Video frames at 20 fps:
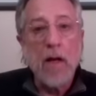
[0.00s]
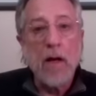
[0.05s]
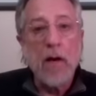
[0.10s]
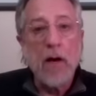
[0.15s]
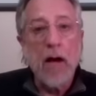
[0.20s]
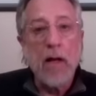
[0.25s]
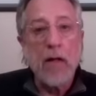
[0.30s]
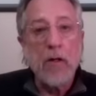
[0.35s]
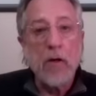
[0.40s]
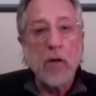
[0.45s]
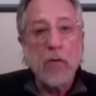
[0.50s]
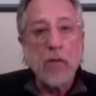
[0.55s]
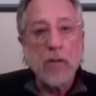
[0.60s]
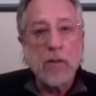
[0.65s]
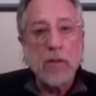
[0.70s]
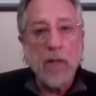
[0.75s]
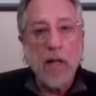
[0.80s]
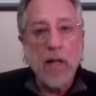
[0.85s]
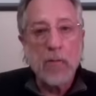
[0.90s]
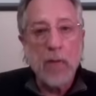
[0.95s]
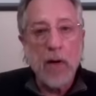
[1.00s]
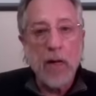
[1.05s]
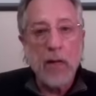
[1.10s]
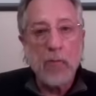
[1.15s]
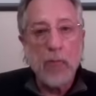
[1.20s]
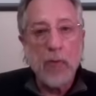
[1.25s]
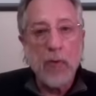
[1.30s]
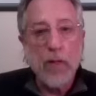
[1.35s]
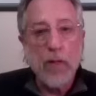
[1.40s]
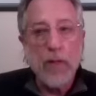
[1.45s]
I noticed that my
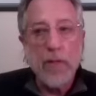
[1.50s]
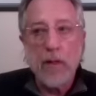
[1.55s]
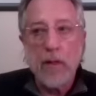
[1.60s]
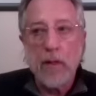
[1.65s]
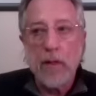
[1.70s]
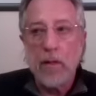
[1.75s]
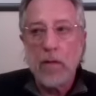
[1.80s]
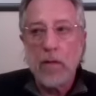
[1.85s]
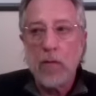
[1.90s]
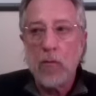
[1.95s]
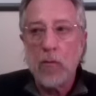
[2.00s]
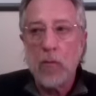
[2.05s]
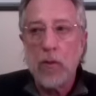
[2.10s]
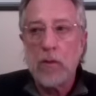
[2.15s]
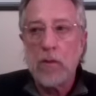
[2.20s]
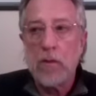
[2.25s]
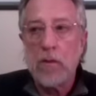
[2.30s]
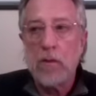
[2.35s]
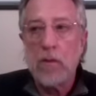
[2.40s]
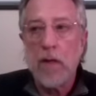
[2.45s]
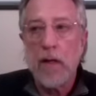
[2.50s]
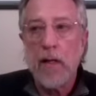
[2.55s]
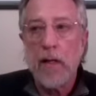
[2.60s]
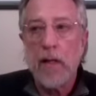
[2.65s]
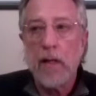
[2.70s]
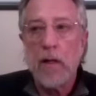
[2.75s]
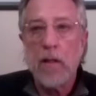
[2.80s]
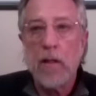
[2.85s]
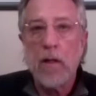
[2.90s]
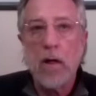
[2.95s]
breathing was
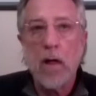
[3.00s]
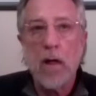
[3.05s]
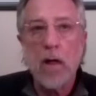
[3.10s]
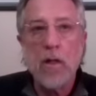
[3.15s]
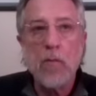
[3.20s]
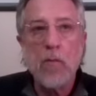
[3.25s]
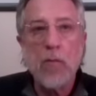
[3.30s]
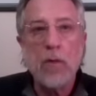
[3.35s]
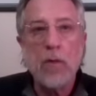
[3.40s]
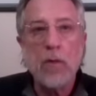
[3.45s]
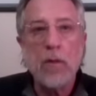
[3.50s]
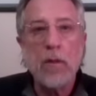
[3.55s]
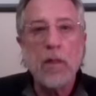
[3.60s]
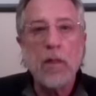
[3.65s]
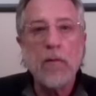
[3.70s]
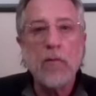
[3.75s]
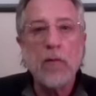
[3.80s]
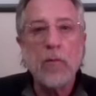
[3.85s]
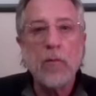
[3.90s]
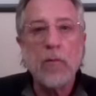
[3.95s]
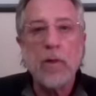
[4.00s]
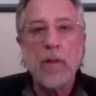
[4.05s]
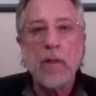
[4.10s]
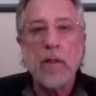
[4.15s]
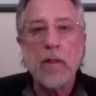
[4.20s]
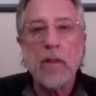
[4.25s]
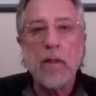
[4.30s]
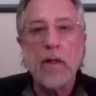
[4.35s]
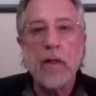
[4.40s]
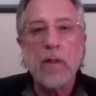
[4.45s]
like
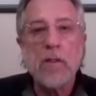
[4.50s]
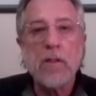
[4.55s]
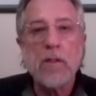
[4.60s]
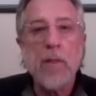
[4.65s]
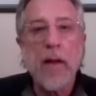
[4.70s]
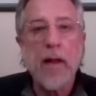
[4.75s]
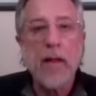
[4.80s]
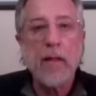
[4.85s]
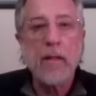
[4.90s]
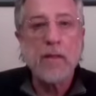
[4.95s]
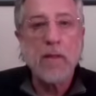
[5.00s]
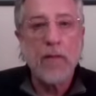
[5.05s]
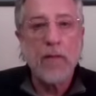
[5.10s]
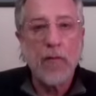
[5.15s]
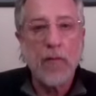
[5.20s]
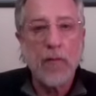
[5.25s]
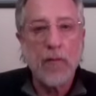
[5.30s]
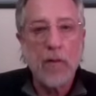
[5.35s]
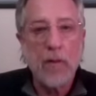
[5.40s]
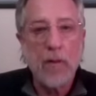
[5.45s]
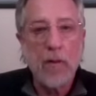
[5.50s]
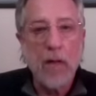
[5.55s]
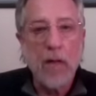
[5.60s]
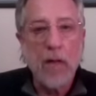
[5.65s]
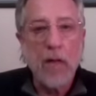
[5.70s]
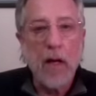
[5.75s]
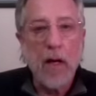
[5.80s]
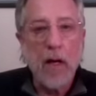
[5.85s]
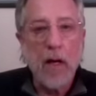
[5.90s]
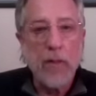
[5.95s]
unbelievably expansive.
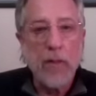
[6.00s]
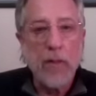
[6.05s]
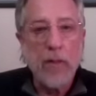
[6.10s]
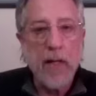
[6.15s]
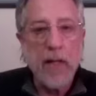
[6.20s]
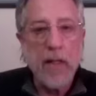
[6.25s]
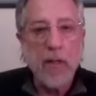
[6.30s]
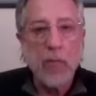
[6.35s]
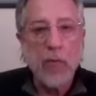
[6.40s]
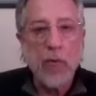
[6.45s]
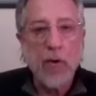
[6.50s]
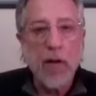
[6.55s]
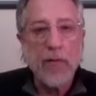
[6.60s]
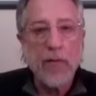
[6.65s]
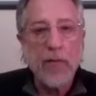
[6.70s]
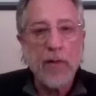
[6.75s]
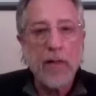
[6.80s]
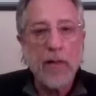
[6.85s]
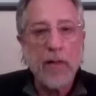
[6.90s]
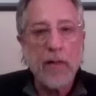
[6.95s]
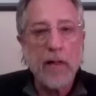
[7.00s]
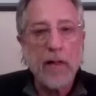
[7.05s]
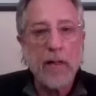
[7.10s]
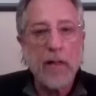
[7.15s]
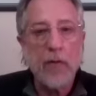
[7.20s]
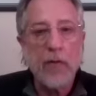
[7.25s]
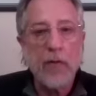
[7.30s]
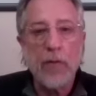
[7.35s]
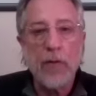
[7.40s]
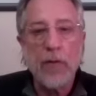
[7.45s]
I would take a breath in and I
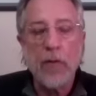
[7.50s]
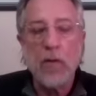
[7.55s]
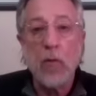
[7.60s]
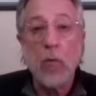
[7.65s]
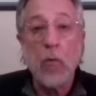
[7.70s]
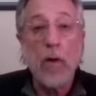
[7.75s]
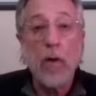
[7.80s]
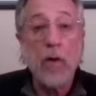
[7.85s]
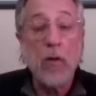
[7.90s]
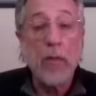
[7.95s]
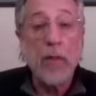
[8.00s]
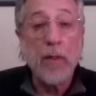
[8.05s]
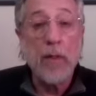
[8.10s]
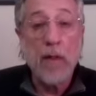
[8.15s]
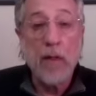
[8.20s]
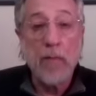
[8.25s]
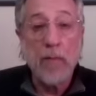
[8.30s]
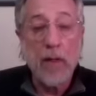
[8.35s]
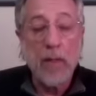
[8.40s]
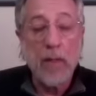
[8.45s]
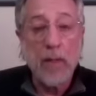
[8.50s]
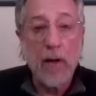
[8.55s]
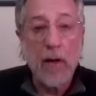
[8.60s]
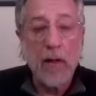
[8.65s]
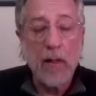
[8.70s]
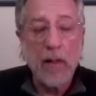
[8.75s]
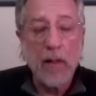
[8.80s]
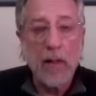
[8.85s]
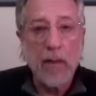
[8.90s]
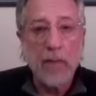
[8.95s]
could feel well beyond my
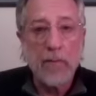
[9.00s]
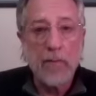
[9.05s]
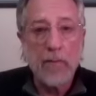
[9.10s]
body.